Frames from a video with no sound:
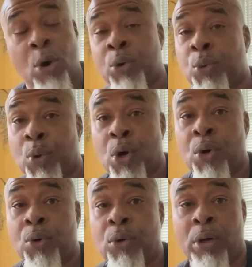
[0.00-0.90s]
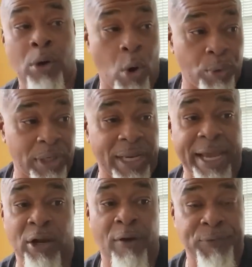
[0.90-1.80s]
on the road, uh, on the
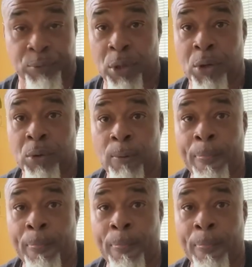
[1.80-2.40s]
land off the road.